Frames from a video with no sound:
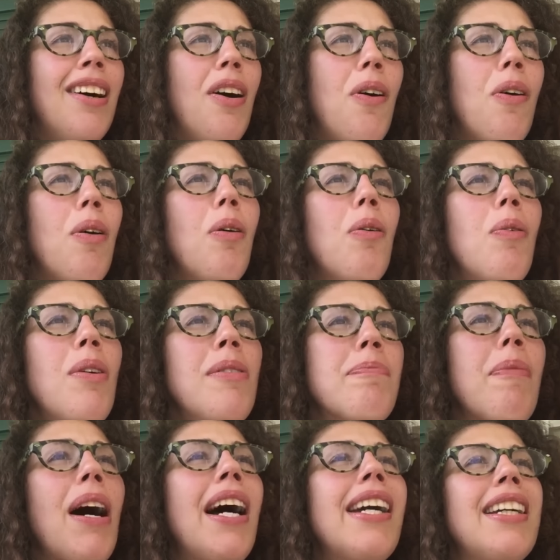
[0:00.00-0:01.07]
oh
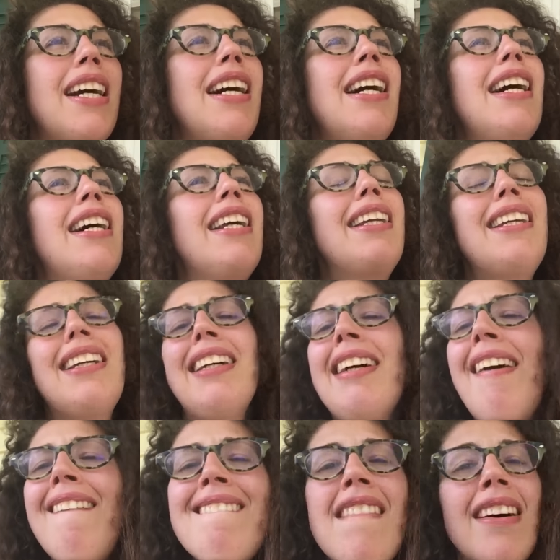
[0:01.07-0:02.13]
my god.
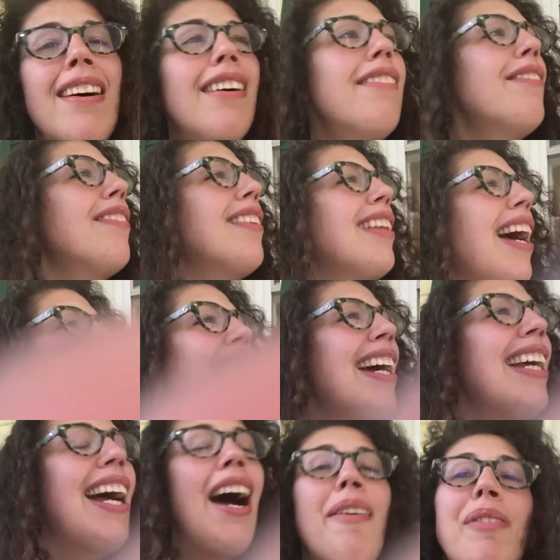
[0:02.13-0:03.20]

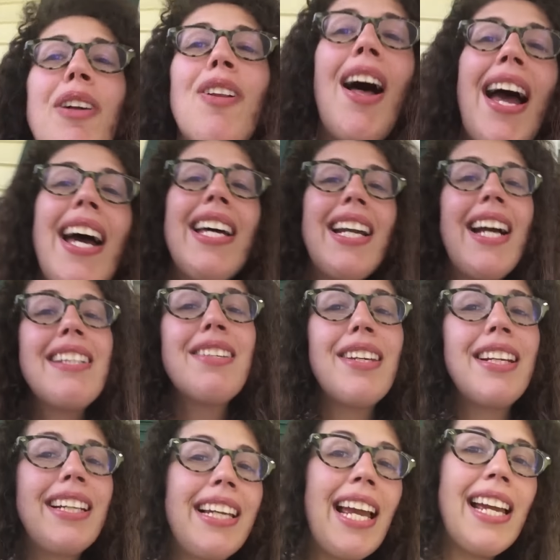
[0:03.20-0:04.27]
I, I'm glad I
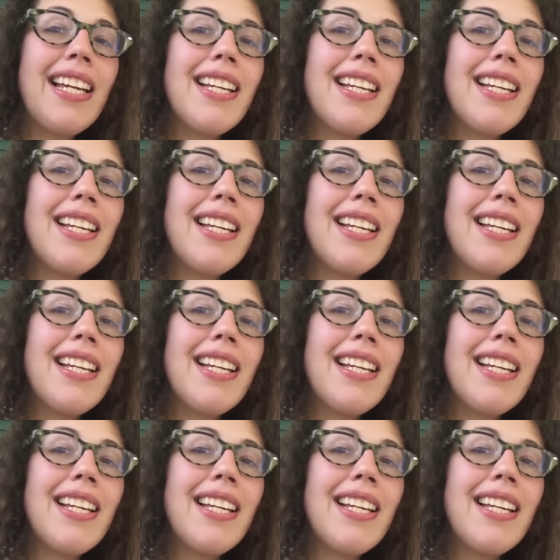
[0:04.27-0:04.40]
didn't get